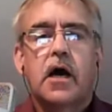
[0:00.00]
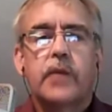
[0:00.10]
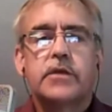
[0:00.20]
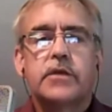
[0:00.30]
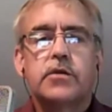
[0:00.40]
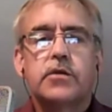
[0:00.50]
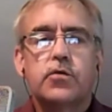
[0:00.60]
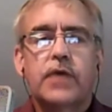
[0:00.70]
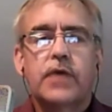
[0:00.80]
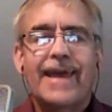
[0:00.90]
You
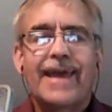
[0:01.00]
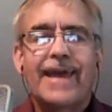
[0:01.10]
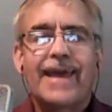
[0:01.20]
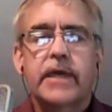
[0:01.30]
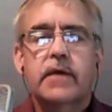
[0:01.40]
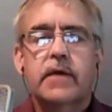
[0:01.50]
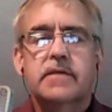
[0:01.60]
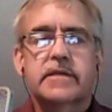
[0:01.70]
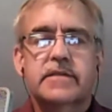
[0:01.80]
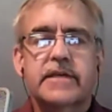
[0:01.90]
can't make
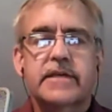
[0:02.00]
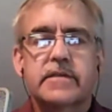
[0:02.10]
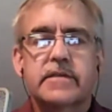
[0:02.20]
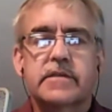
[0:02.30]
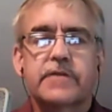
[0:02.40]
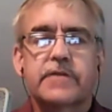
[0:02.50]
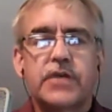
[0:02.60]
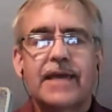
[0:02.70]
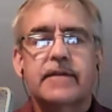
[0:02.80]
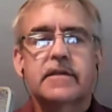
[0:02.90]
successes if you
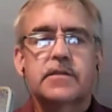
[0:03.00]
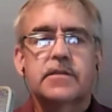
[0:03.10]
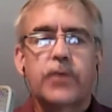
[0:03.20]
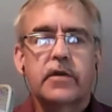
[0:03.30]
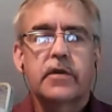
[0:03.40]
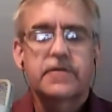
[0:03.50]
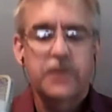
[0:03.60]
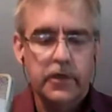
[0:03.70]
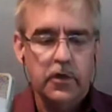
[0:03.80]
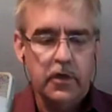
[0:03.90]
can't experience
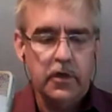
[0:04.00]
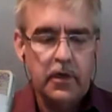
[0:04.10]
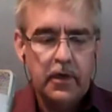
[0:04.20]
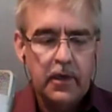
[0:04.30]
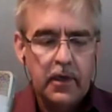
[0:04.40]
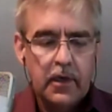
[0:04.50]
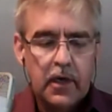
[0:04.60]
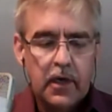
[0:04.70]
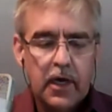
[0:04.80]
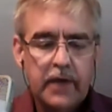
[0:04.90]
failure.
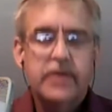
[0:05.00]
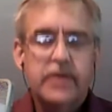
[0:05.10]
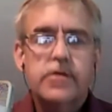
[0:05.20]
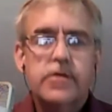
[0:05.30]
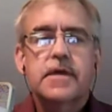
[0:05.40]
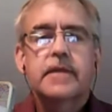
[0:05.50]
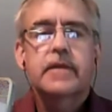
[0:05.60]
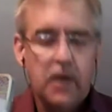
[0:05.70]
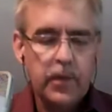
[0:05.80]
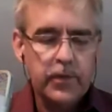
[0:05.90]
The other thing,
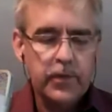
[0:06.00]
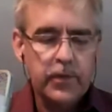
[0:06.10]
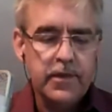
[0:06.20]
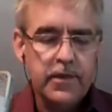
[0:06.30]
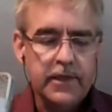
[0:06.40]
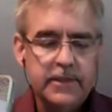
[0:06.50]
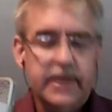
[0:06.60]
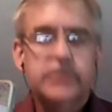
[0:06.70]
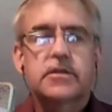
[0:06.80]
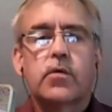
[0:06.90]
a couple other things
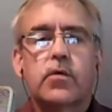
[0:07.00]
actually.